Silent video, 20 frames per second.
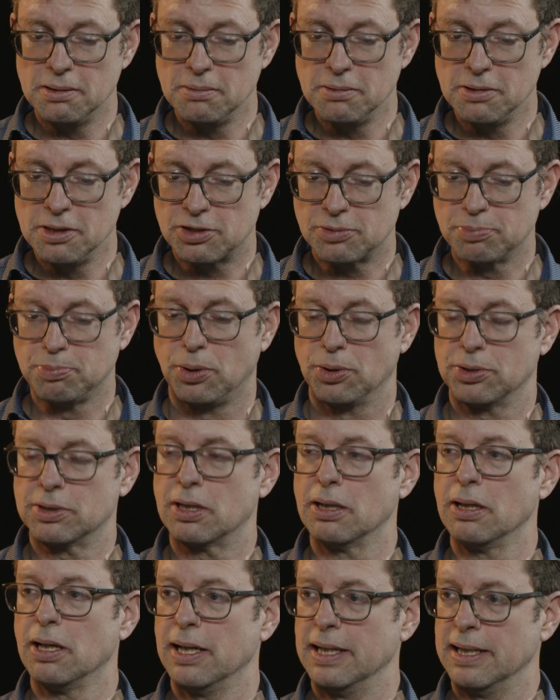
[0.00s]

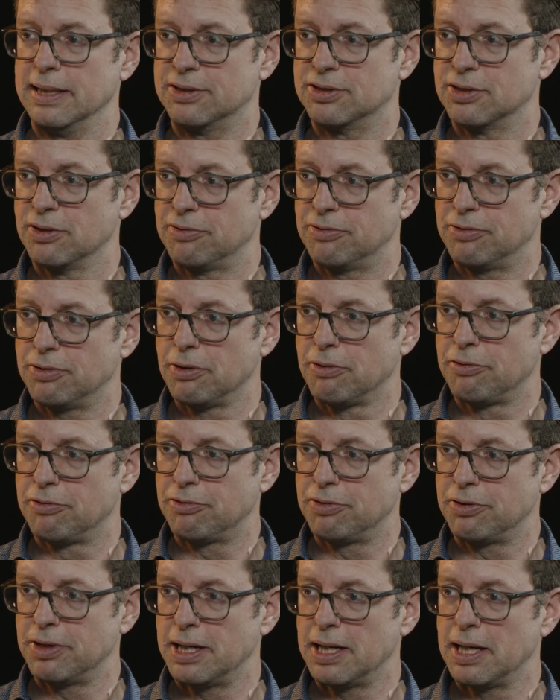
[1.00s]
spotlights of
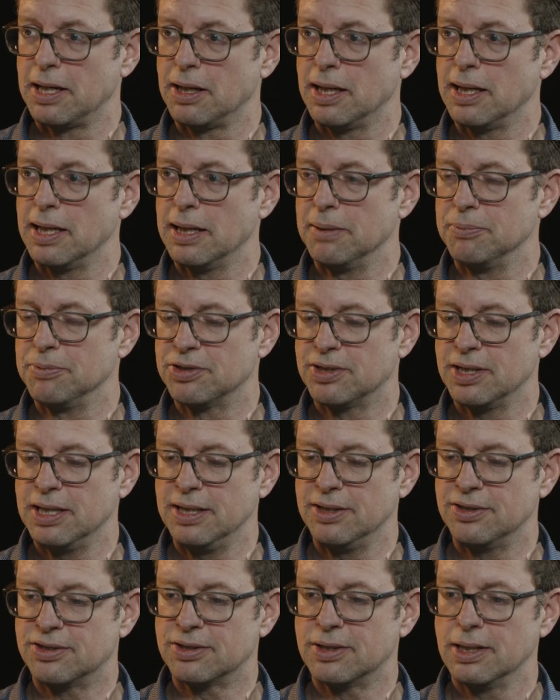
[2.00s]
LLMs
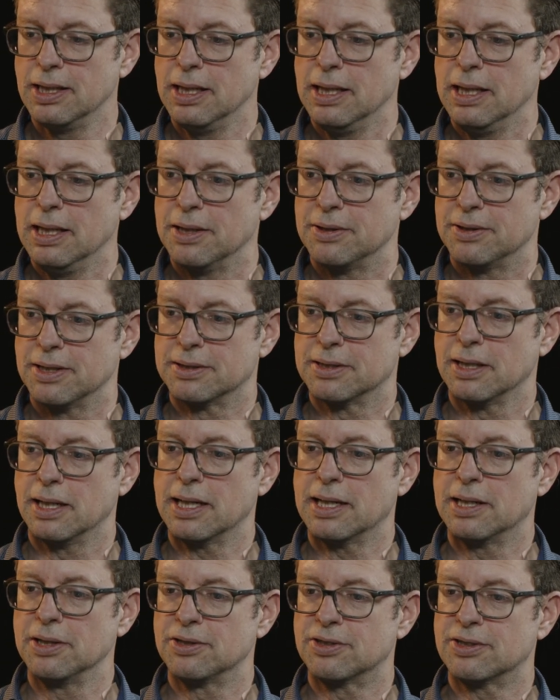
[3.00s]
is that I
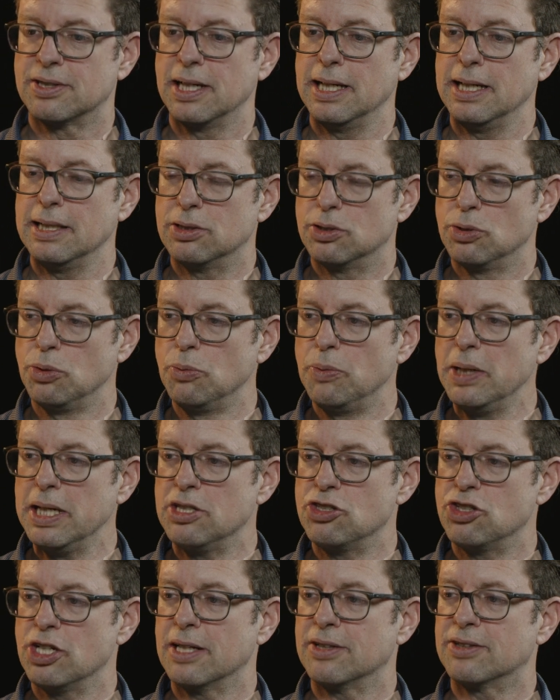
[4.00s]
can say to
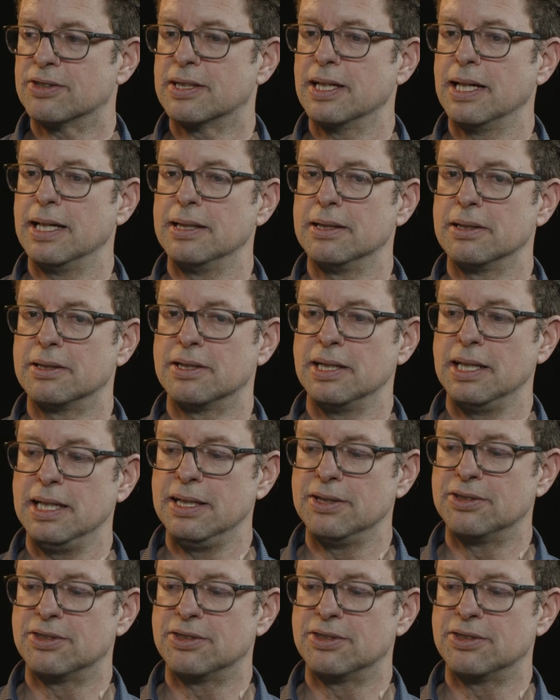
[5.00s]
which extent is